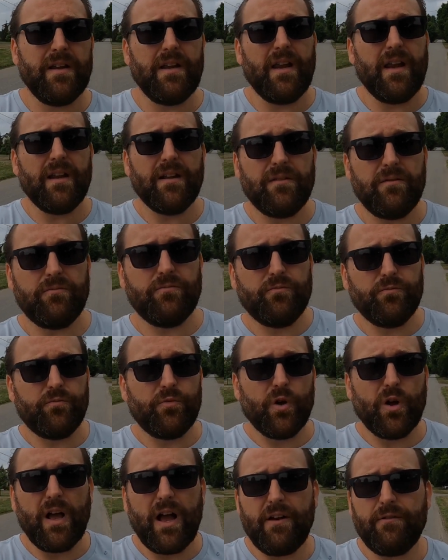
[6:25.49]
it
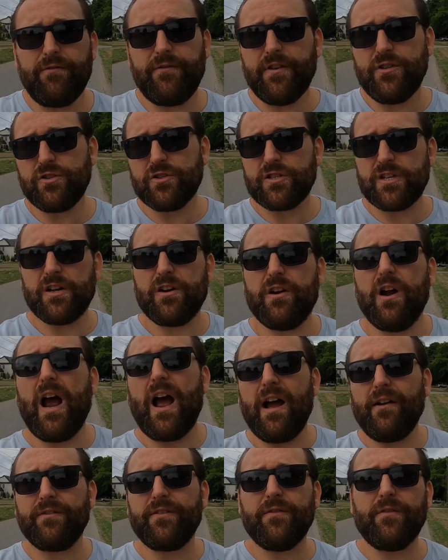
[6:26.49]
will have features that are
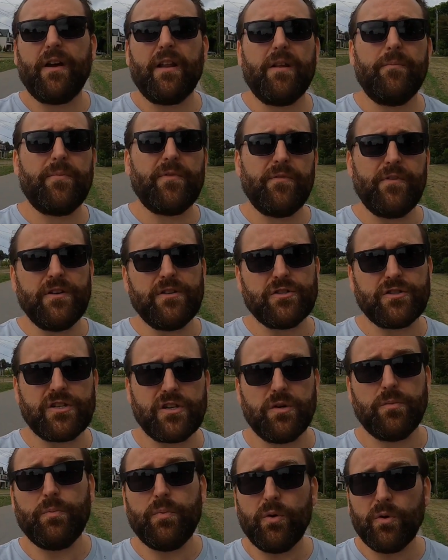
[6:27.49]
half developed, features
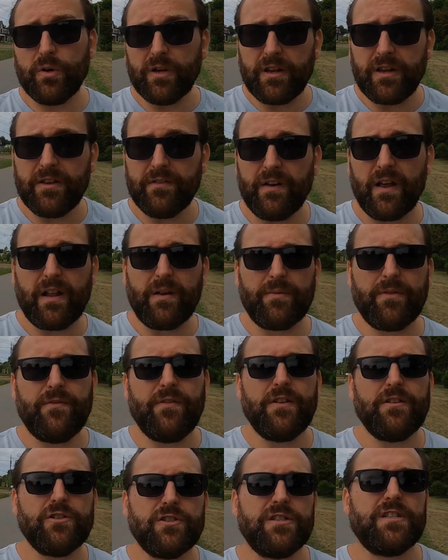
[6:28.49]
that are poorly developed,
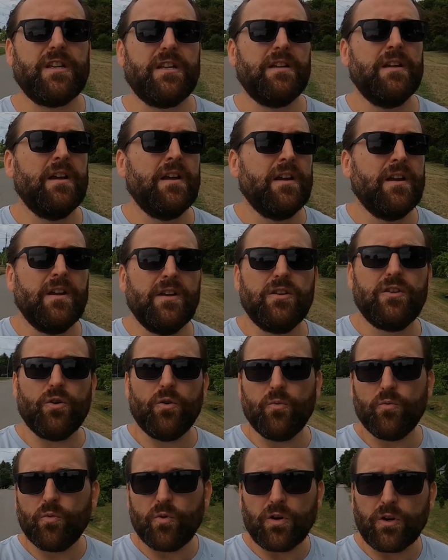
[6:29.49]
features that
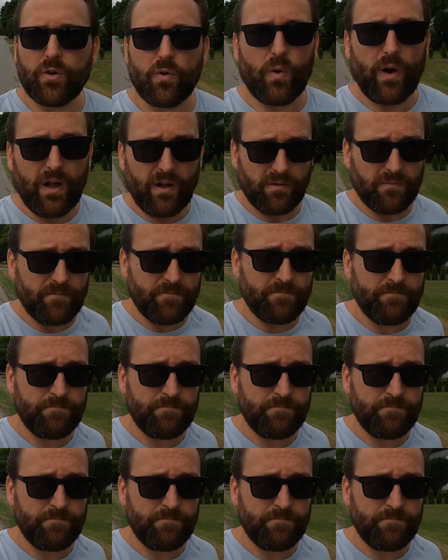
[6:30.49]
don't work well.